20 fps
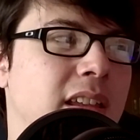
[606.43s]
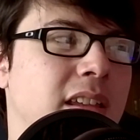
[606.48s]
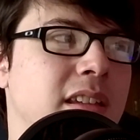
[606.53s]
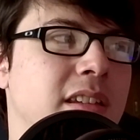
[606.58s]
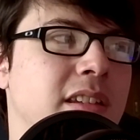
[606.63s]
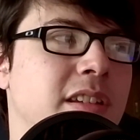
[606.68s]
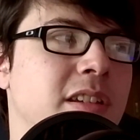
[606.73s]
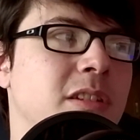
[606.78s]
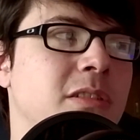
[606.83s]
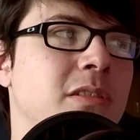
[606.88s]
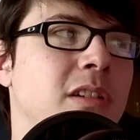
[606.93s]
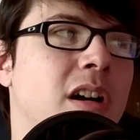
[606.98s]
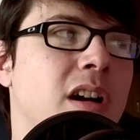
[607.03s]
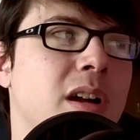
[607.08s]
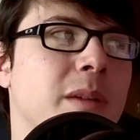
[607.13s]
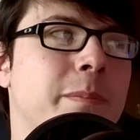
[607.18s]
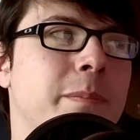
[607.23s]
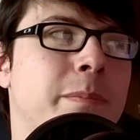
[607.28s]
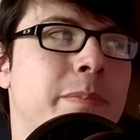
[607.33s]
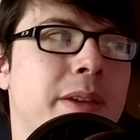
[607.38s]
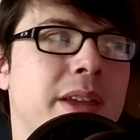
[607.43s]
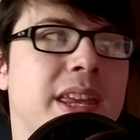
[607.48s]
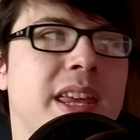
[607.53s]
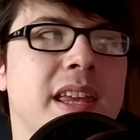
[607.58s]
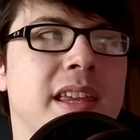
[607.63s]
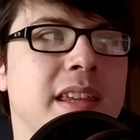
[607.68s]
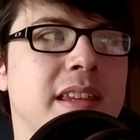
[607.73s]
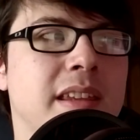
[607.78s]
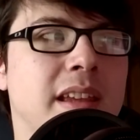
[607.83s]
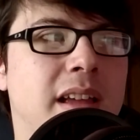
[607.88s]
You are
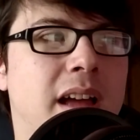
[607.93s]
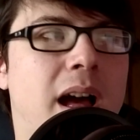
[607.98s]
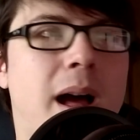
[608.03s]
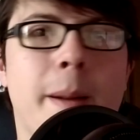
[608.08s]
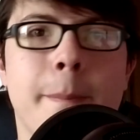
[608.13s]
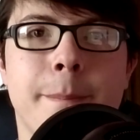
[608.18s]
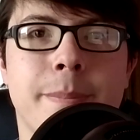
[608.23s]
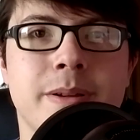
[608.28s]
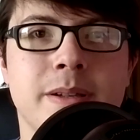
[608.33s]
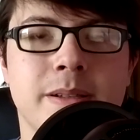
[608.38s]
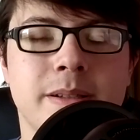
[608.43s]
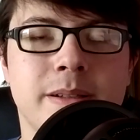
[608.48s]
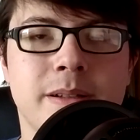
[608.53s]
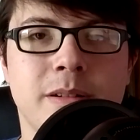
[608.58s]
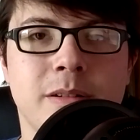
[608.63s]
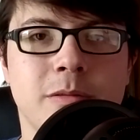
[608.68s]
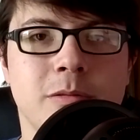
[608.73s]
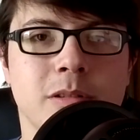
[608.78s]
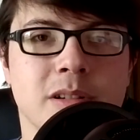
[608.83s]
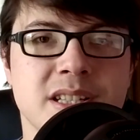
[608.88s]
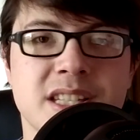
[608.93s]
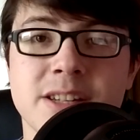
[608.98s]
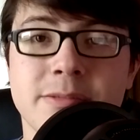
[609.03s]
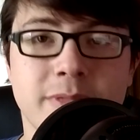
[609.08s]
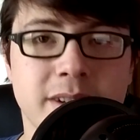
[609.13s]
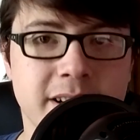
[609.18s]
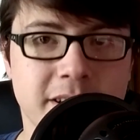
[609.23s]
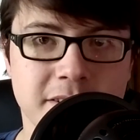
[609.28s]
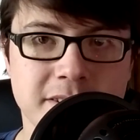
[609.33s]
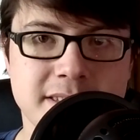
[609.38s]
picking up where
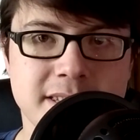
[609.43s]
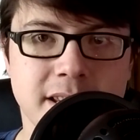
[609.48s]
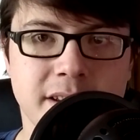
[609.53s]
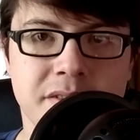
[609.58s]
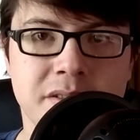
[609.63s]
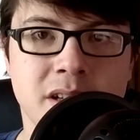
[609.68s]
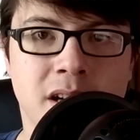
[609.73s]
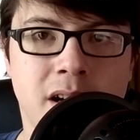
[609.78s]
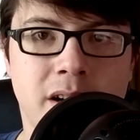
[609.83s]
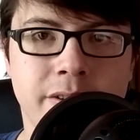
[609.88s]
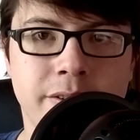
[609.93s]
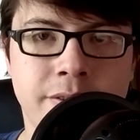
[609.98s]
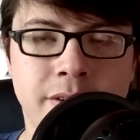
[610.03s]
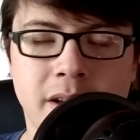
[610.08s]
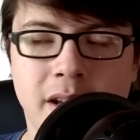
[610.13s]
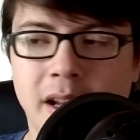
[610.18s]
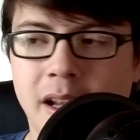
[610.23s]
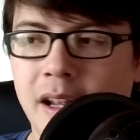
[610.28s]
someone else left off.